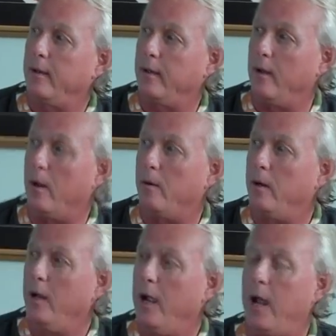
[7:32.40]
You know?
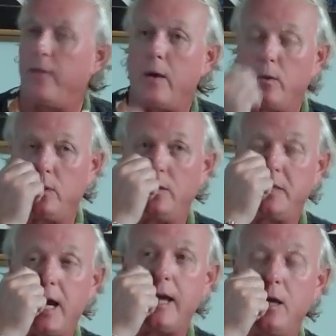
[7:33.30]
And they were doing
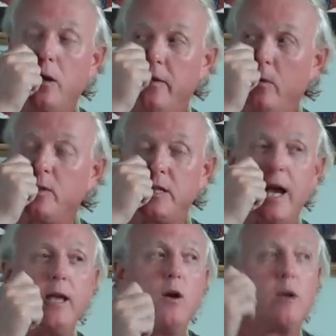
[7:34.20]
Thaiyoga. There was
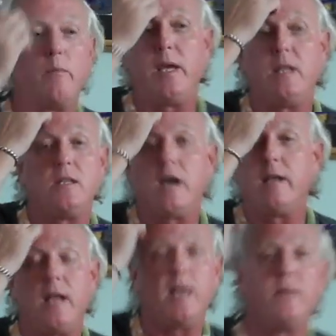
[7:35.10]
Thaiyoga being done
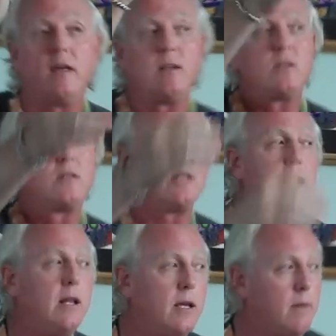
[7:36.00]
in the
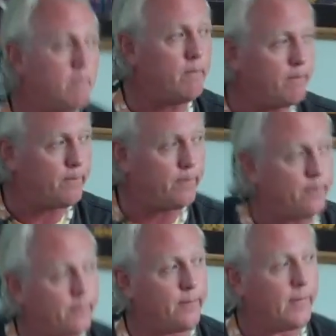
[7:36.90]
stadium.
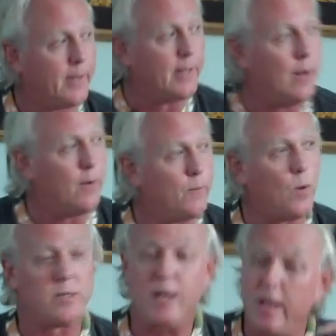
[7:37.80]
You know, it
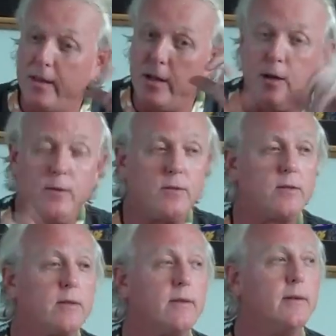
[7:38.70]
wasn't on the
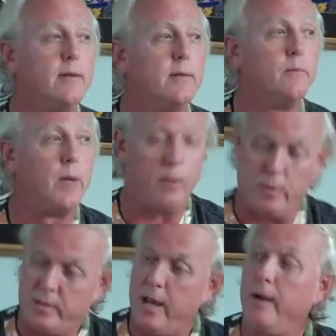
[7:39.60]
news, but it
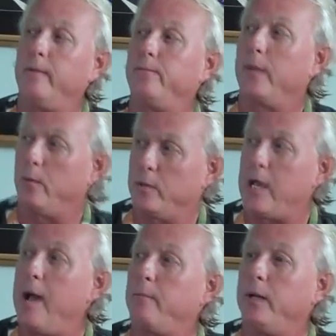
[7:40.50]
was there. It was
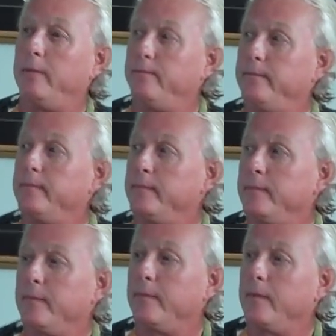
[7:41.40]
happening.
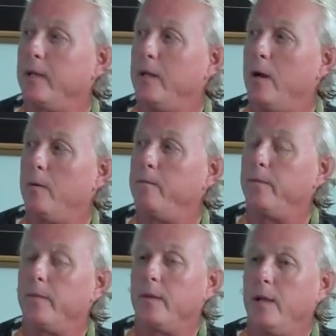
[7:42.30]
You
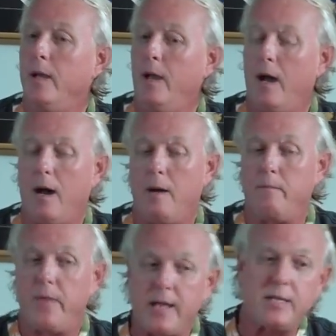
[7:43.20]
know?
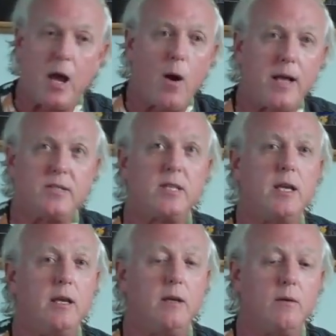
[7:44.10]
That's how I
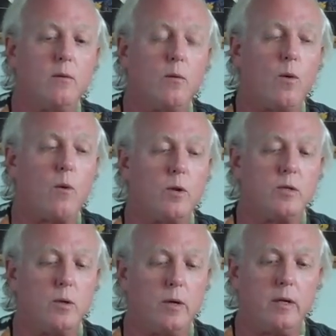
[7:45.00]
see what we're
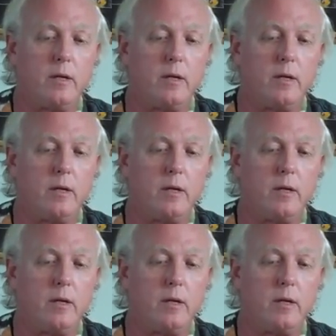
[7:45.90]
doing.